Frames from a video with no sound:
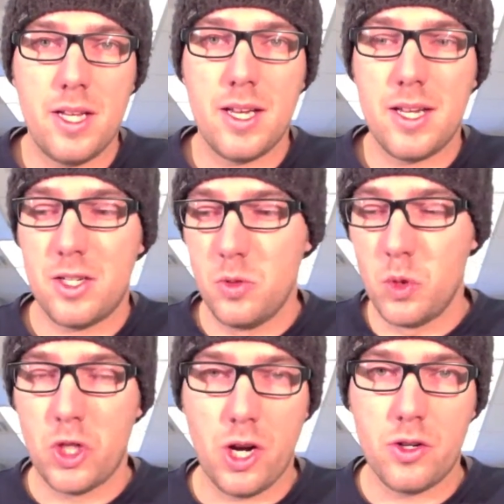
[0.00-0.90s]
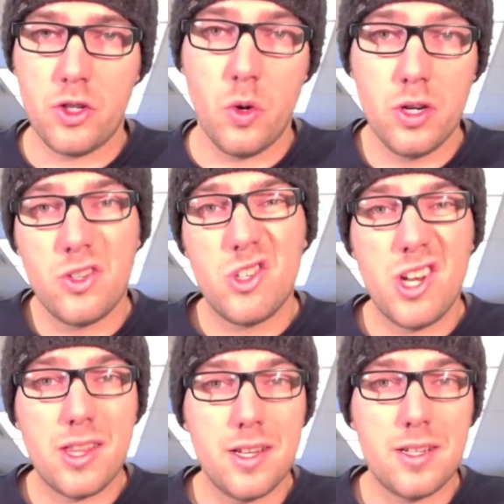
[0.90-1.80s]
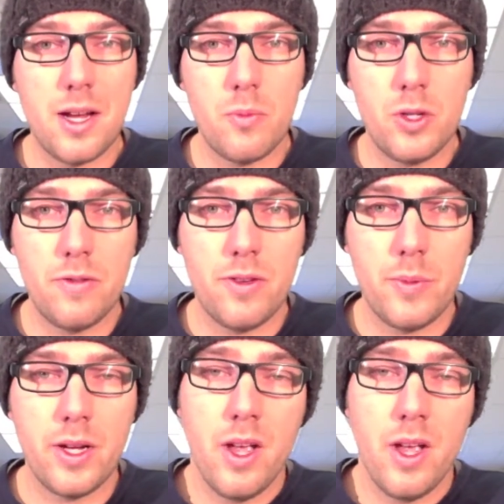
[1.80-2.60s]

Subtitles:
to charge, or you take that time when you're filming